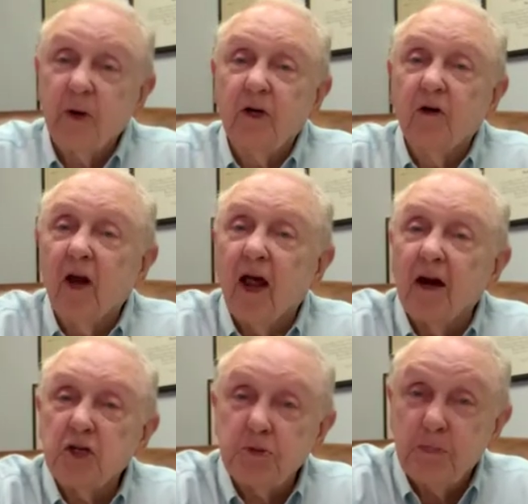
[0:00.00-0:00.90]
We're doing a
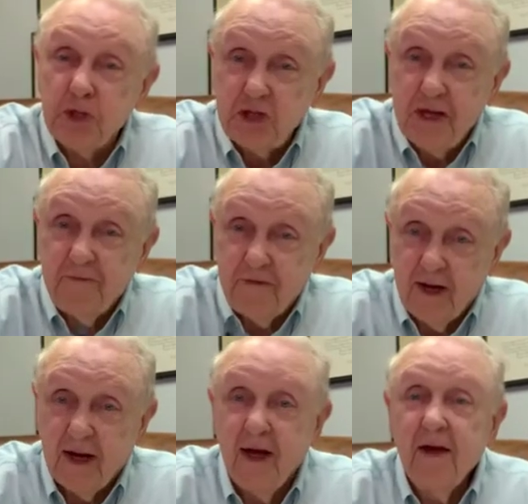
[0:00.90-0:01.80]
lot of
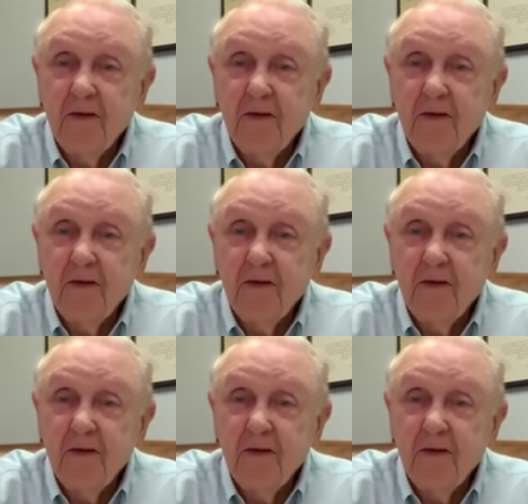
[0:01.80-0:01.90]
specific